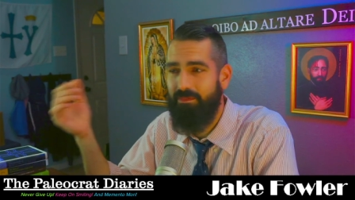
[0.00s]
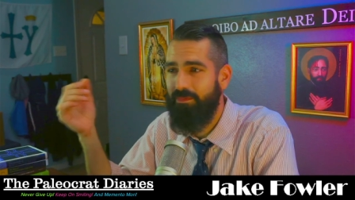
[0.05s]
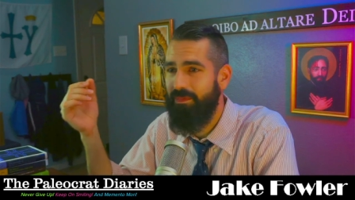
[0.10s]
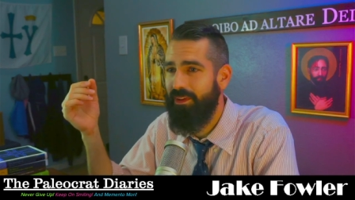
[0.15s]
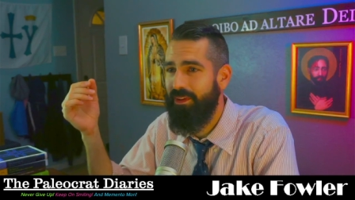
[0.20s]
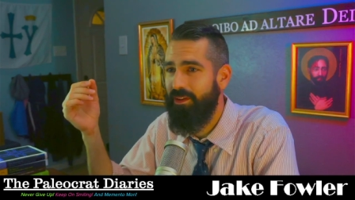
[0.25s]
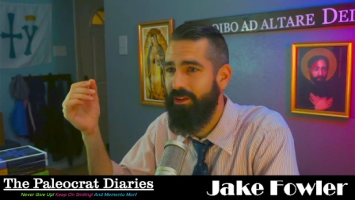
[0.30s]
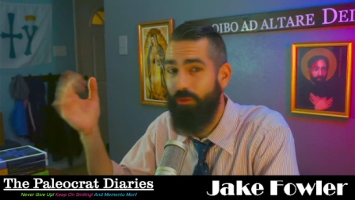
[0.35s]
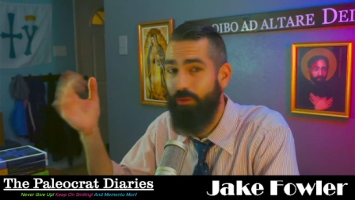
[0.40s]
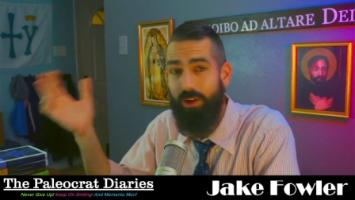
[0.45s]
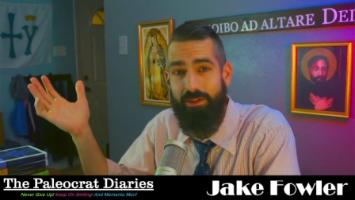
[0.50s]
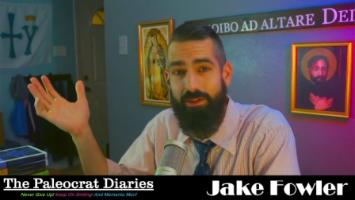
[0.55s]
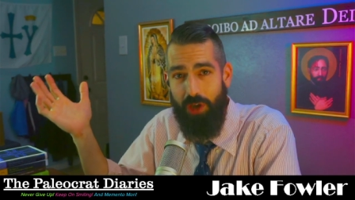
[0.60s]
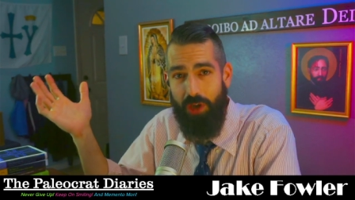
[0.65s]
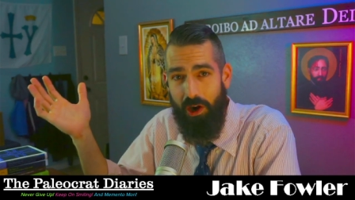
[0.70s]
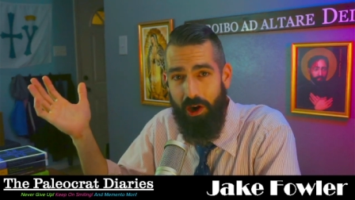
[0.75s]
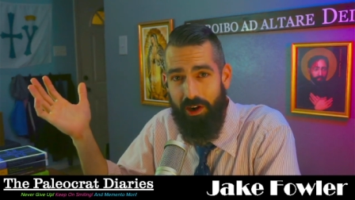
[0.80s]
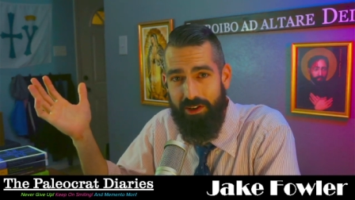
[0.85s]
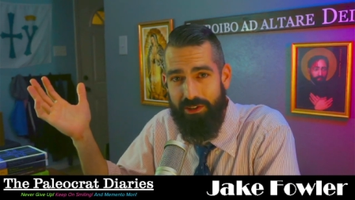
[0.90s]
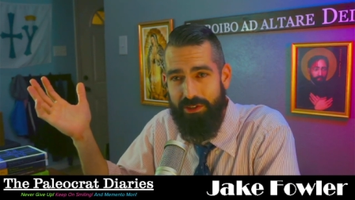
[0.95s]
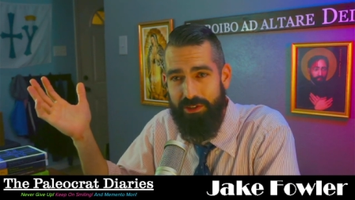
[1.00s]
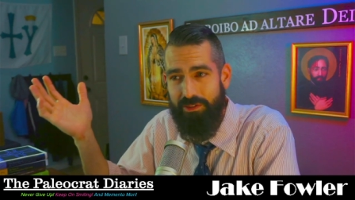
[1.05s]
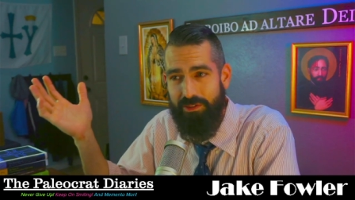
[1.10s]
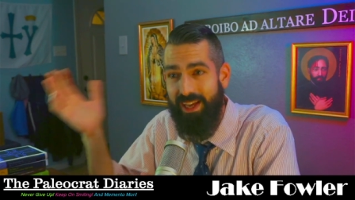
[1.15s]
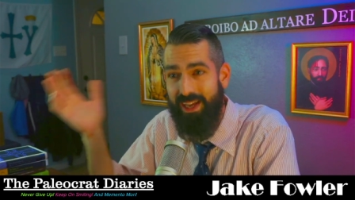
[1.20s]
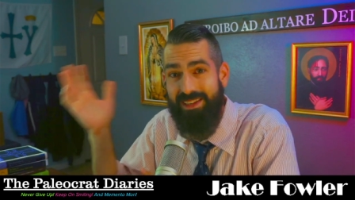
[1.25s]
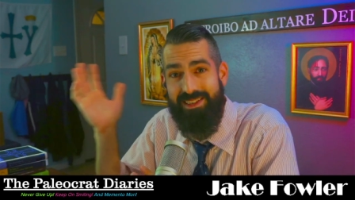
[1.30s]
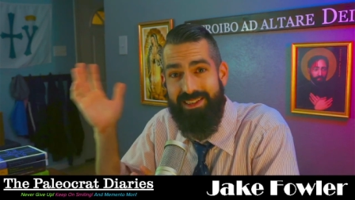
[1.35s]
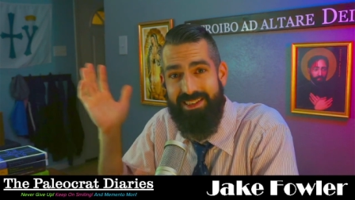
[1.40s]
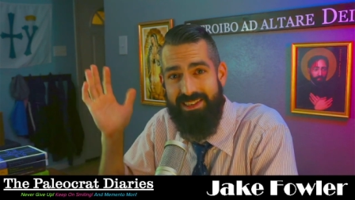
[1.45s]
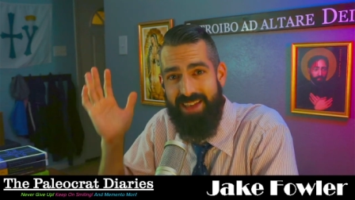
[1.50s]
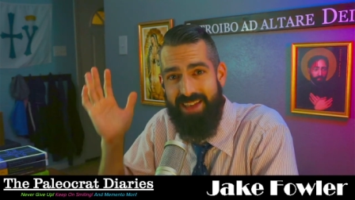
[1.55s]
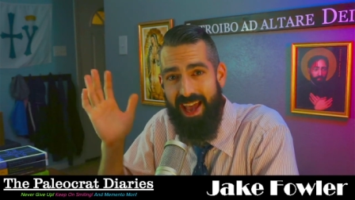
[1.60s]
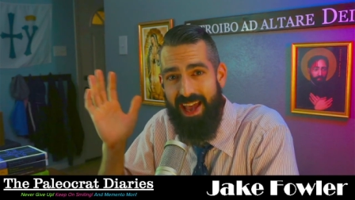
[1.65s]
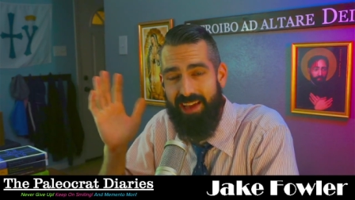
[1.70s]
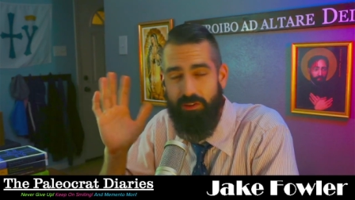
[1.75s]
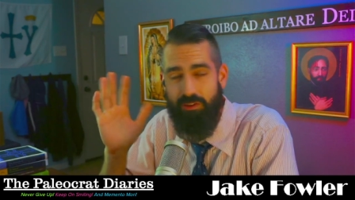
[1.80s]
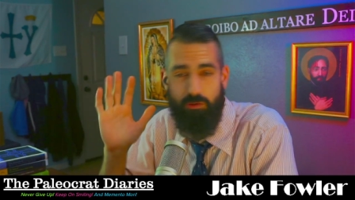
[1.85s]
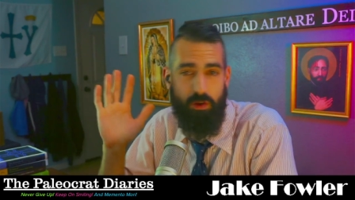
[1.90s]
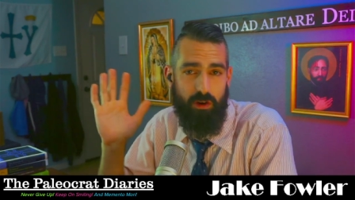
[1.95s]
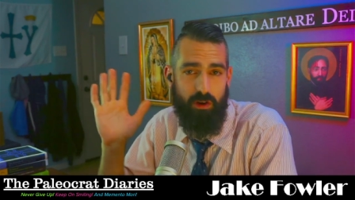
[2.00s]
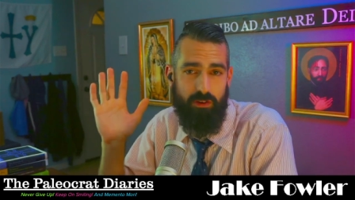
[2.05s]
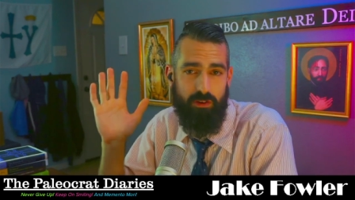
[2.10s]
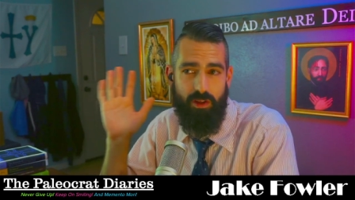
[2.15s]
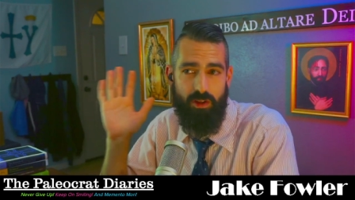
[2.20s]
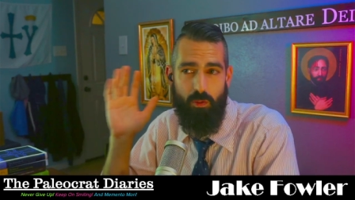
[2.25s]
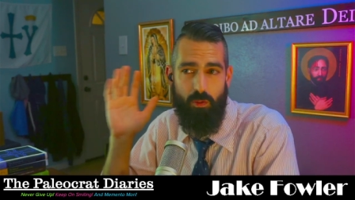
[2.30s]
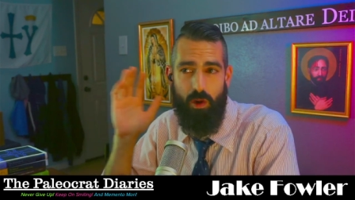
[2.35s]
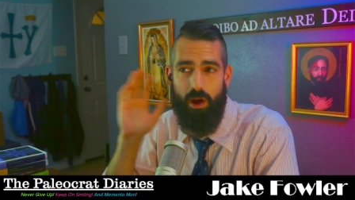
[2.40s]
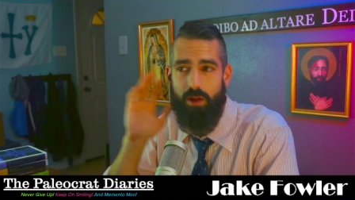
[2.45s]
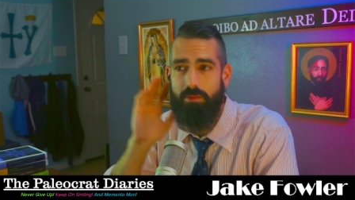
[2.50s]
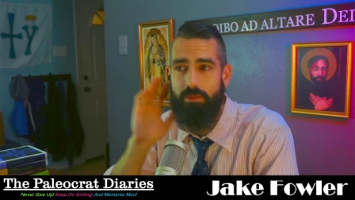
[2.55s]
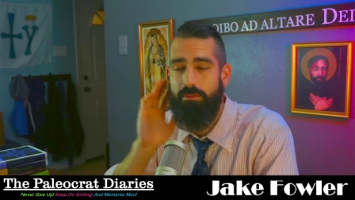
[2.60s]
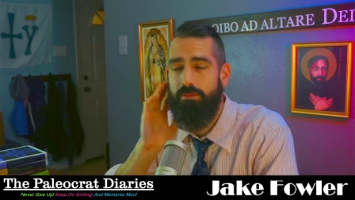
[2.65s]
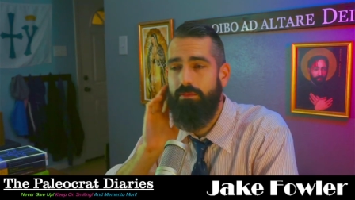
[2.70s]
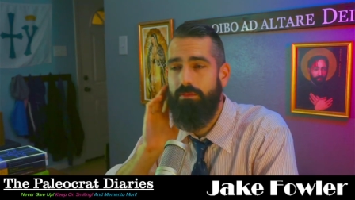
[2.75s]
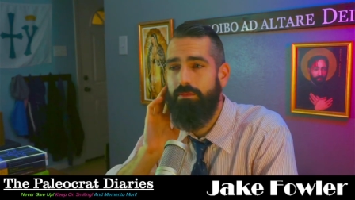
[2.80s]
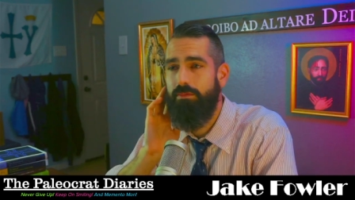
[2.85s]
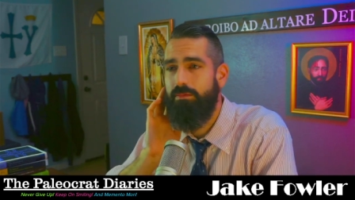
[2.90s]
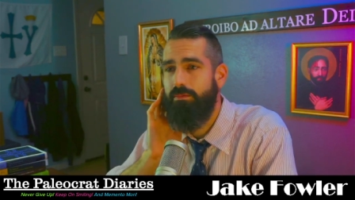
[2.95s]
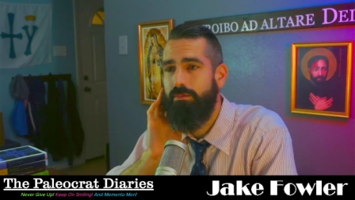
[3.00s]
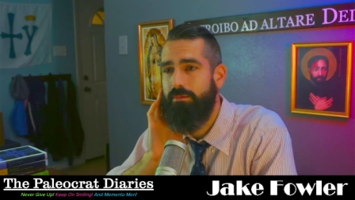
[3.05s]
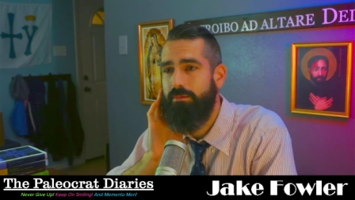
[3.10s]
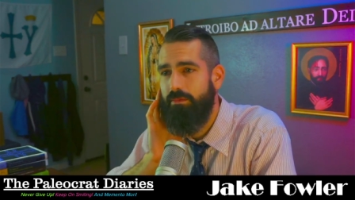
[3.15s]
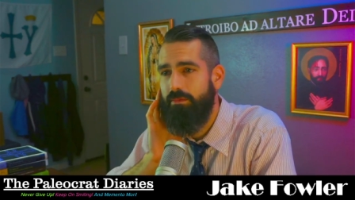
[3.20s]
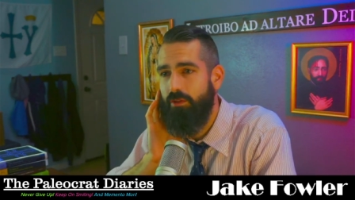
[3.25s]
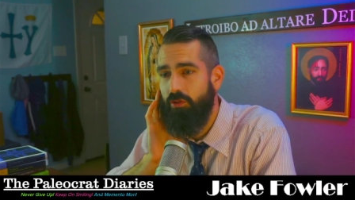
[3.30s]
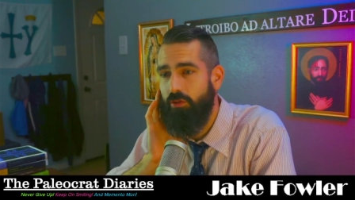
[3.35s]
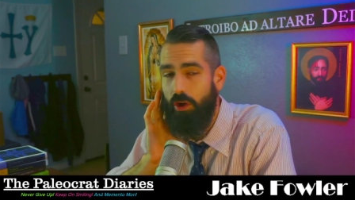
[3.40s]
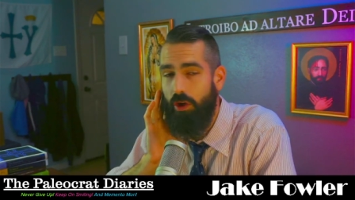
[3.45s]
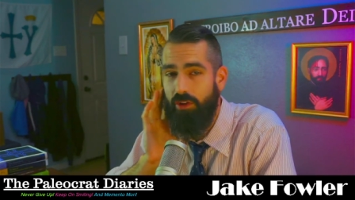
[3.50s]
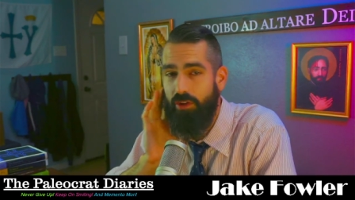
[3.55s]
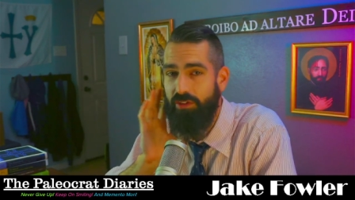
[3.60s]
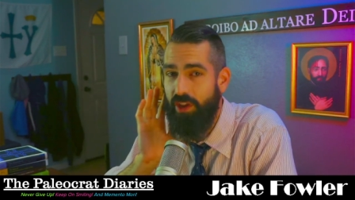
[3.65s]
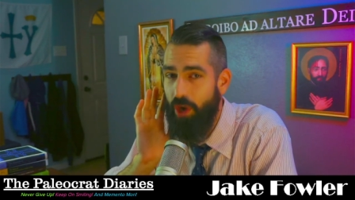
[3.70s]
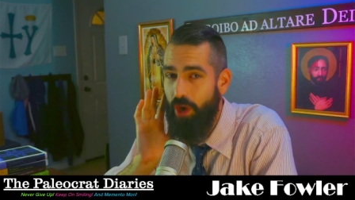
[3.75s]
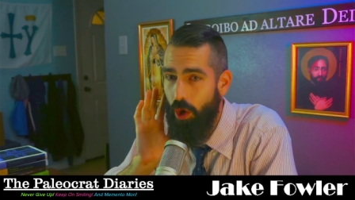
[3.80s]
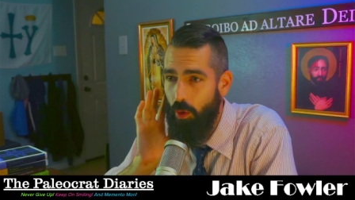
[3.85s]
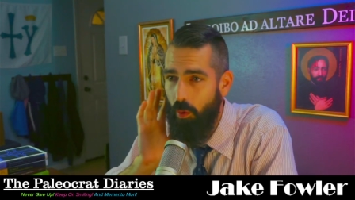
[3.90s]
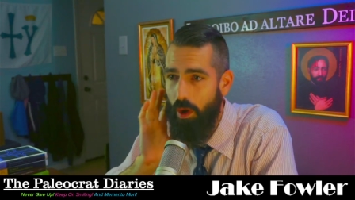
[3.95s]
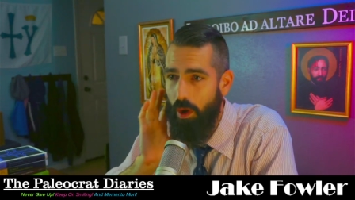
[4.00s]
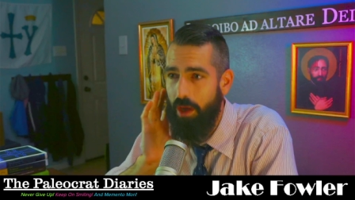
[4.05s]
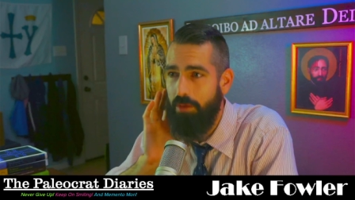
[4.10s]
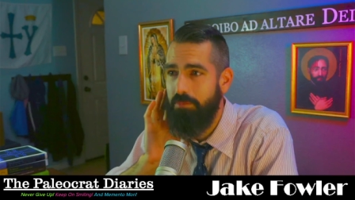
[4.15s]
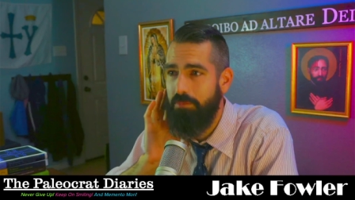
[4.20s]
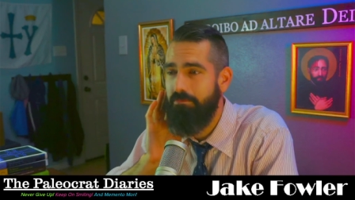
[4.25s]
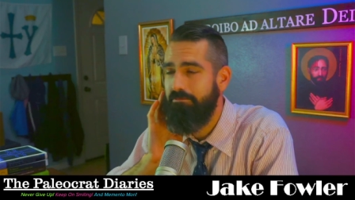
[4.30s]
Free of charge. They get to stay as long as they want, as long as they don't want.